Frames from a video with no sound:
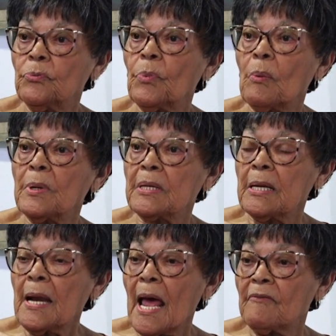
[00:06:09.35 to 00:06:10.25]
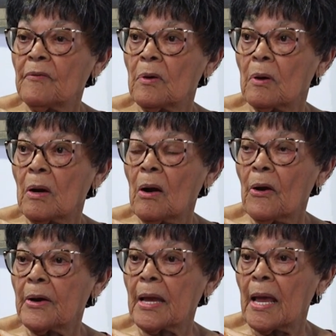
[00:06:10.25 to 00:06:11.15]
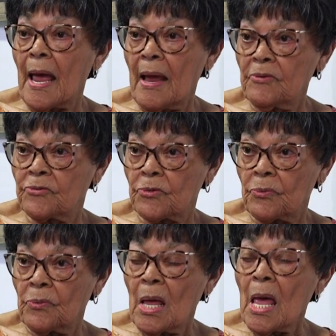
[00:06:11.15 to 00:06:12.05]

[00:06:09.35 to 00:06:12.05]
where we did have Hurricane Andrew,